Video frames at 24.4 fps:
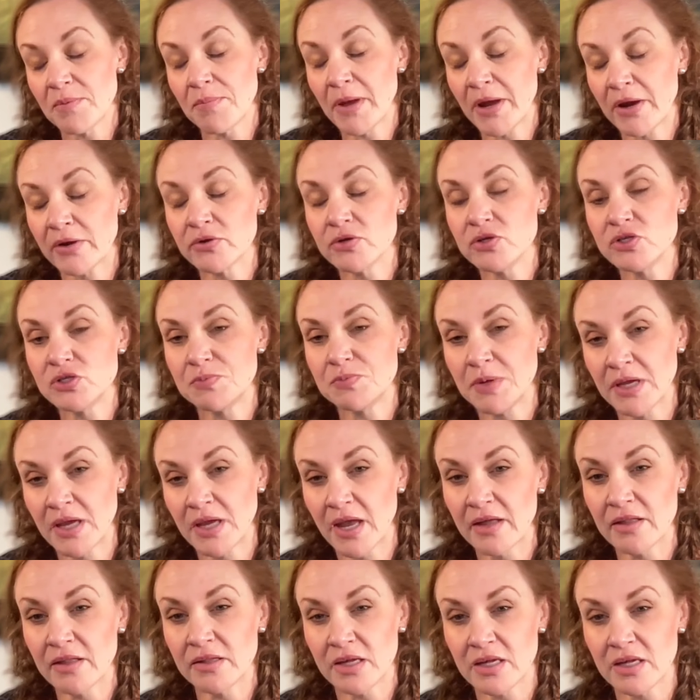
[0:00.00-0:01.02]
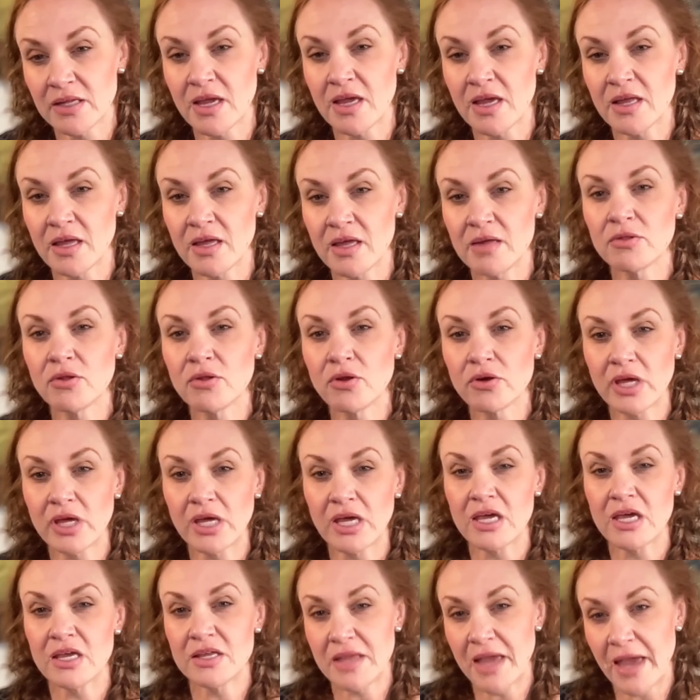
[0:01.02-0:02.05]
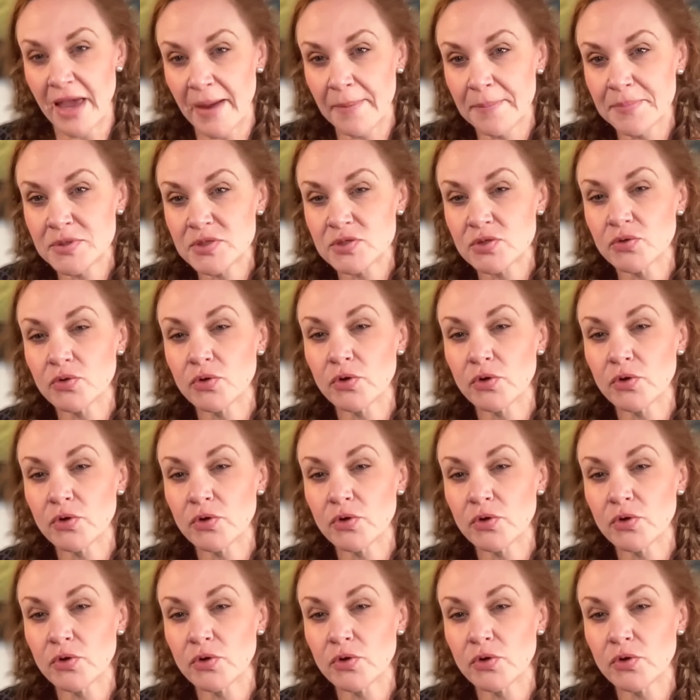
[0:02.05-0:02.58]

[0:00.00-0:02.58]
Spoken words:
parent who's being alienated looking inept